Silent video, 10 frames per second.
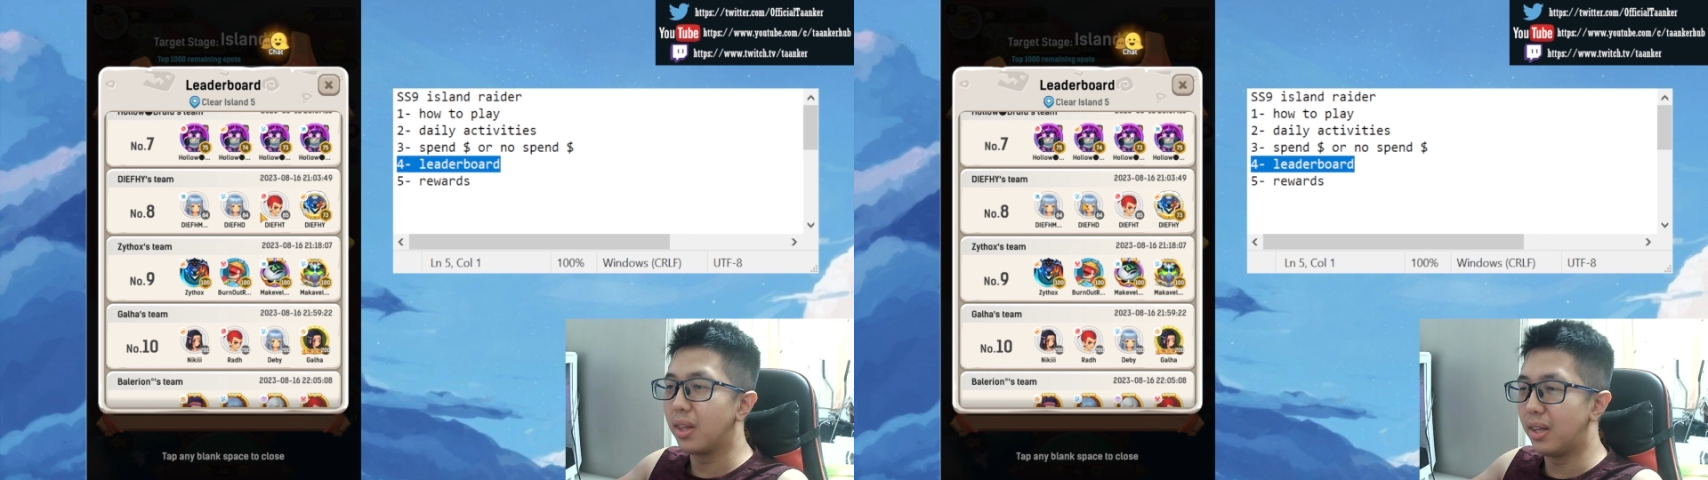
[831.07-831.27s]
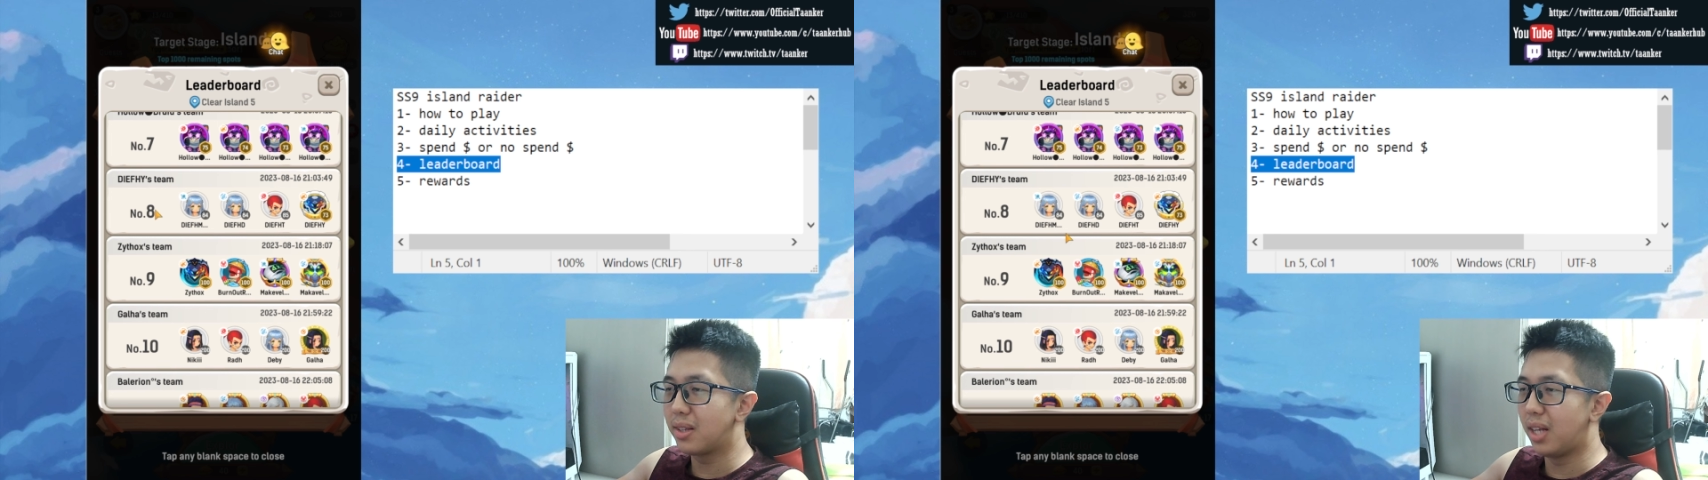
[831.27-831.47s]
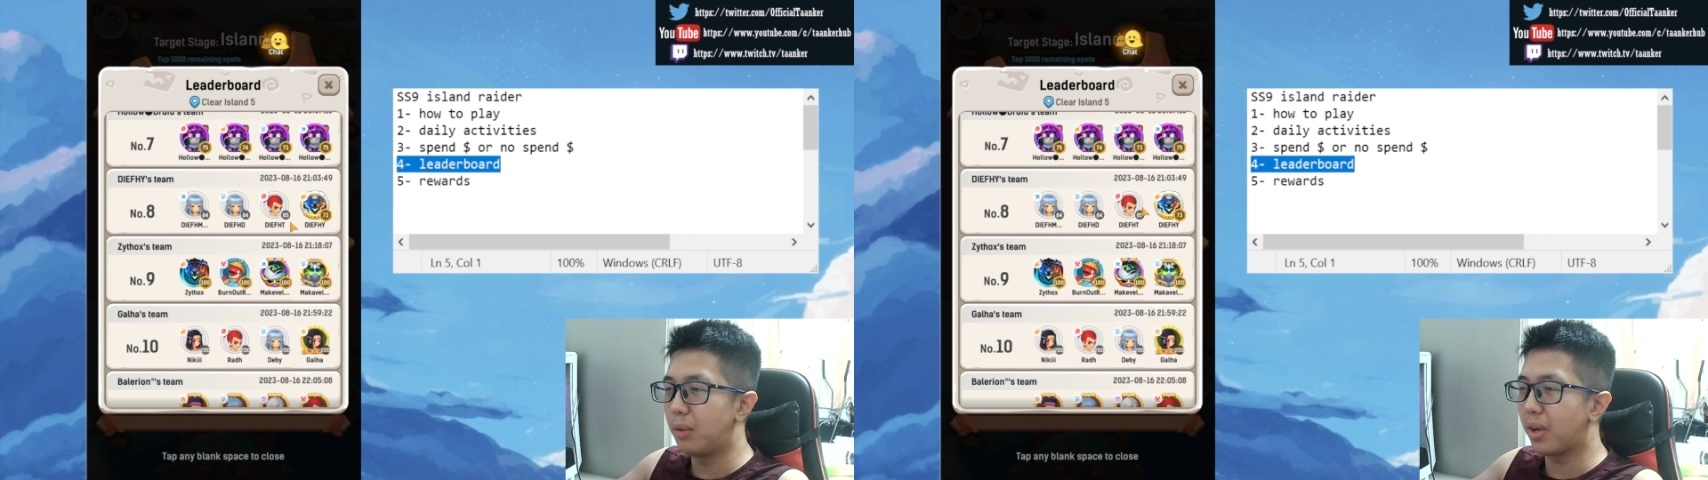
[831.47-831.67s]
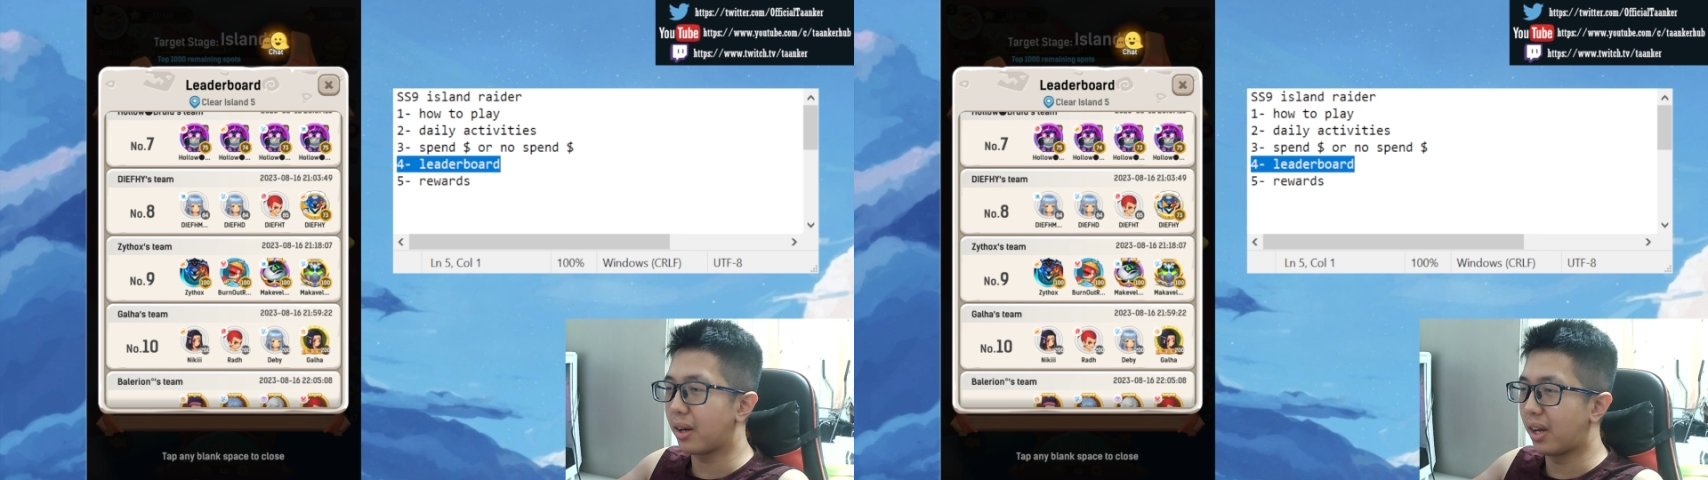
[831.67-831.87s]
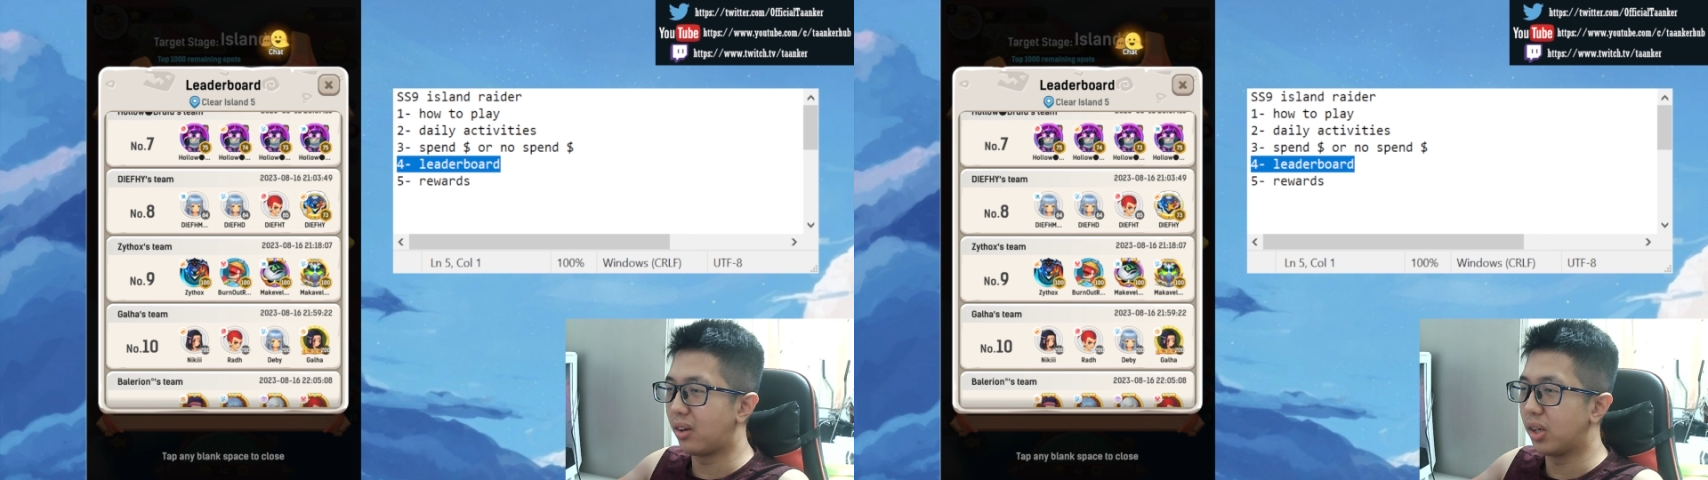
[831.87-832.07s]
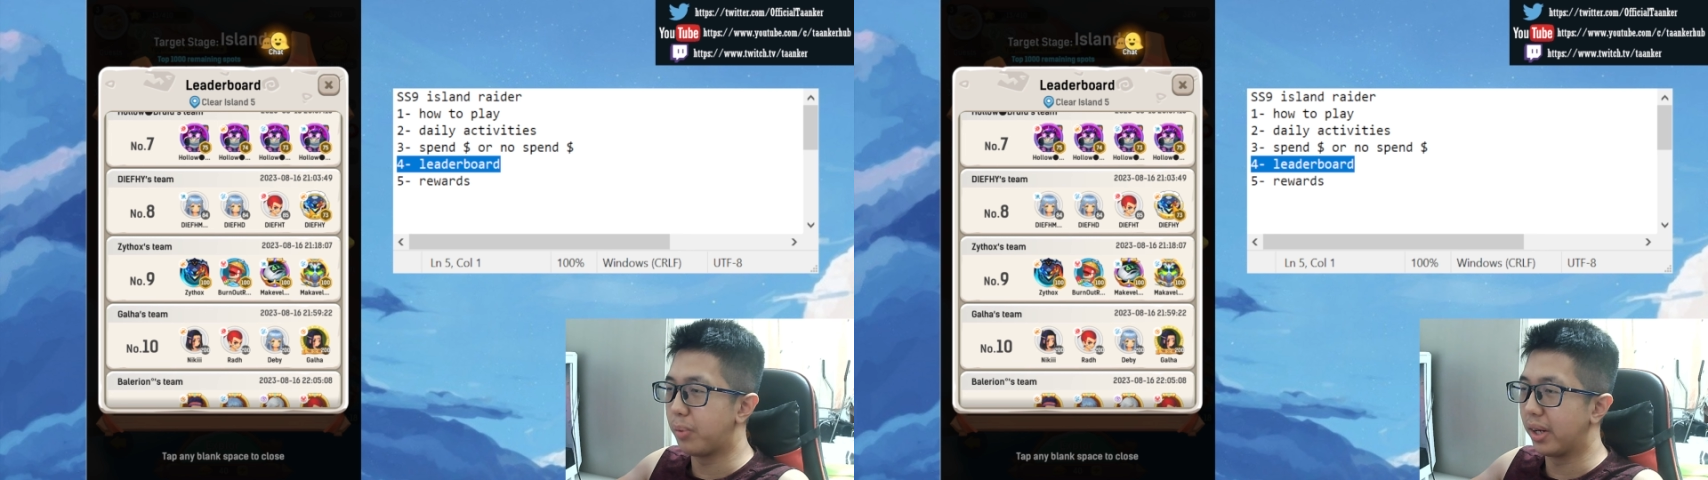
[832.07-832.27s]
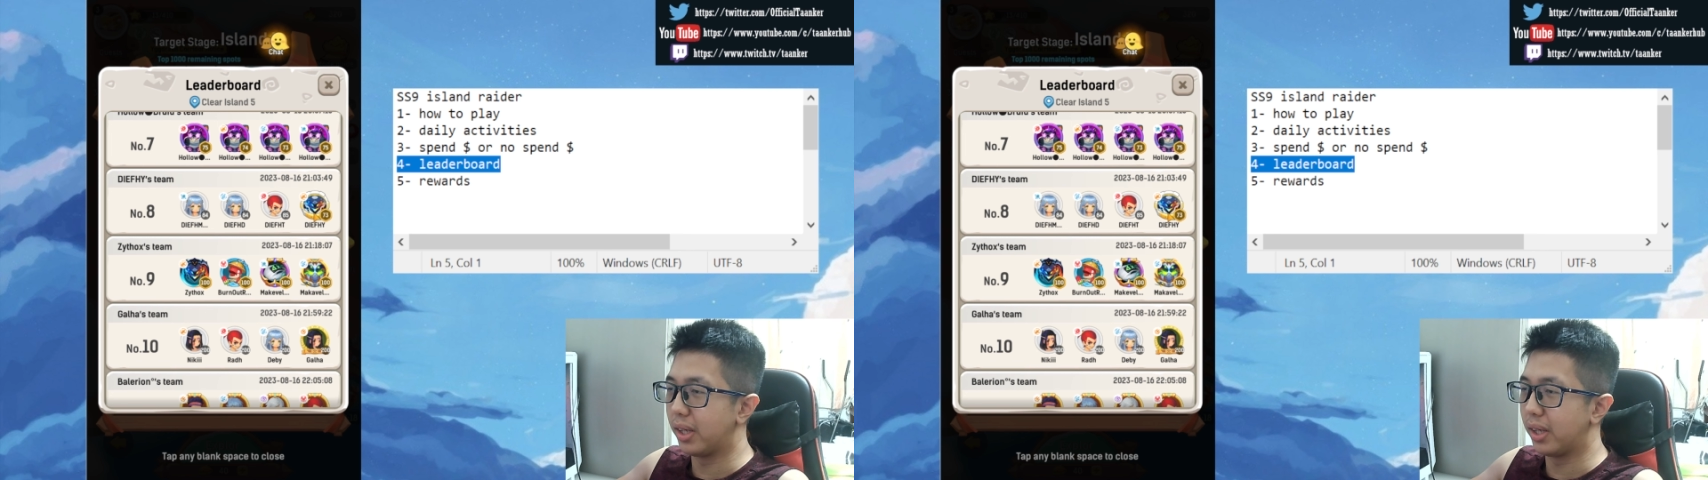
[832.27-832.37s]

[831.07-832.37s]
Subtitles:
team got carried by